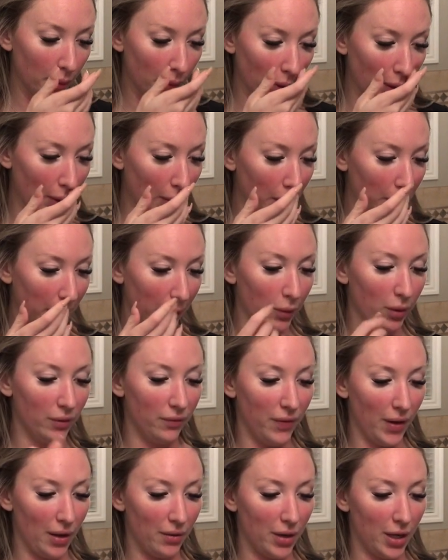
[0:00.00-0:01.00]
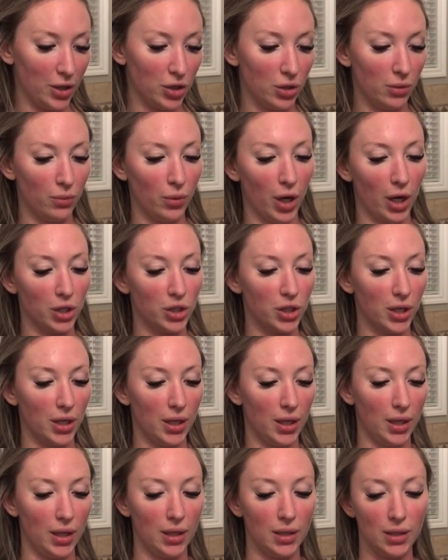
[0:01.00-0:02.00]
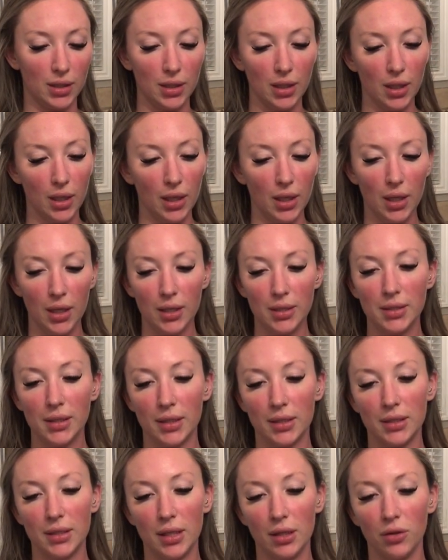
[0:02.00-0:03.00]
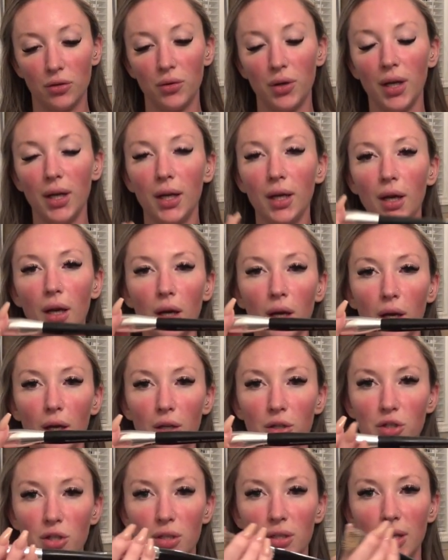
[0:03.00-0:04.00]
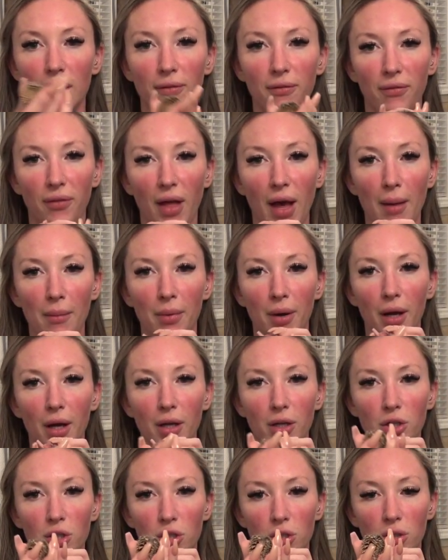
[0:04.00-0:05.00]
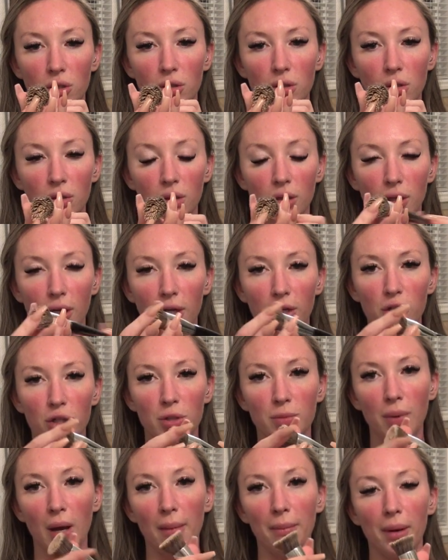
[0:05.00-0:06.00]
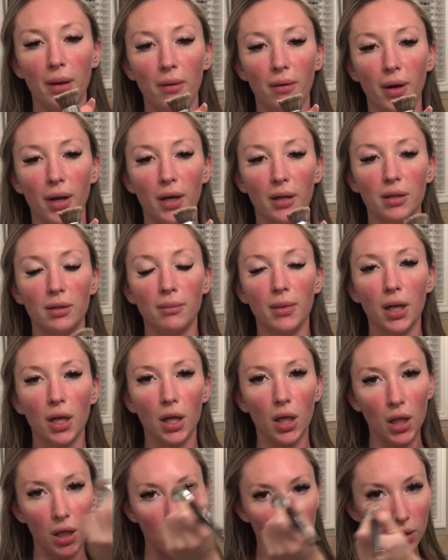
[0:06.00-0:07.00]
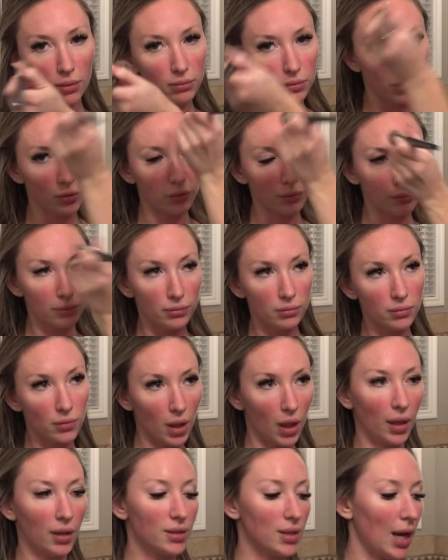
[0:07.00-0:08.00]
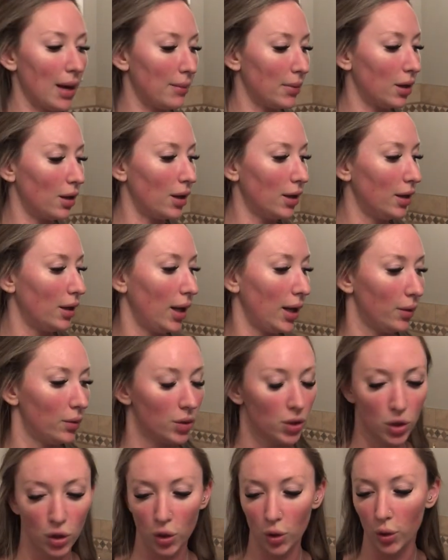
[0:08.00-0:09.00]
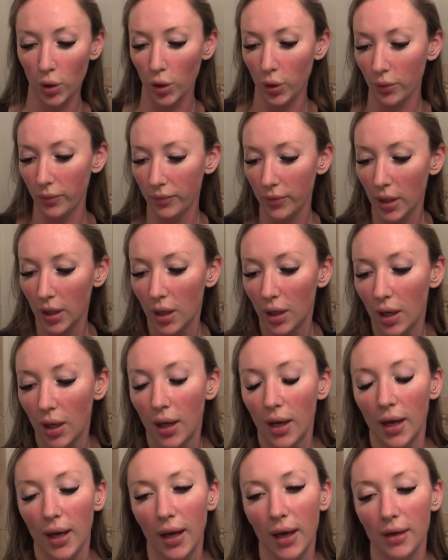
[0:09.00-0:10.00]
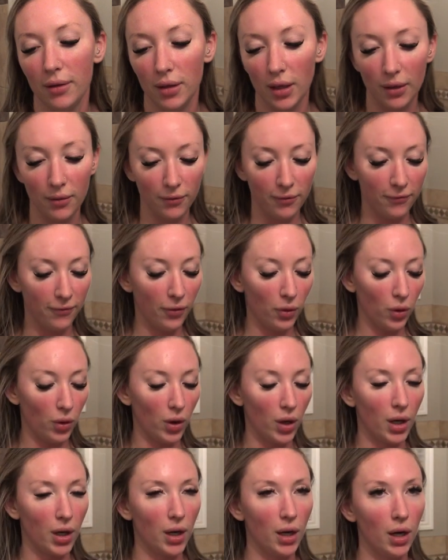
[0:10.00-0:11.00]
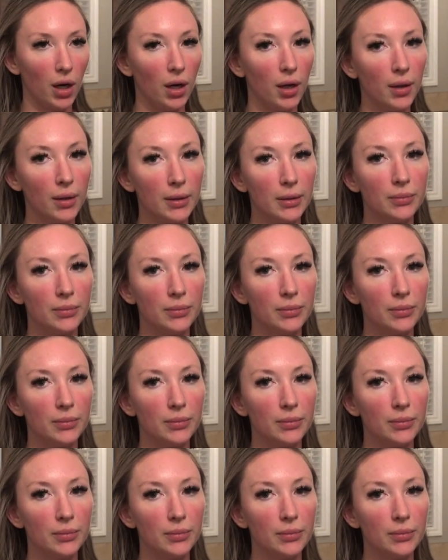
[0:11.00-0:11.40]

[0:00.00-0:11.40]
Pro Liquid Foundation Brush in 63. It's just a flat brush. I just pump it right on the middle and dab it on and I will show you. And then for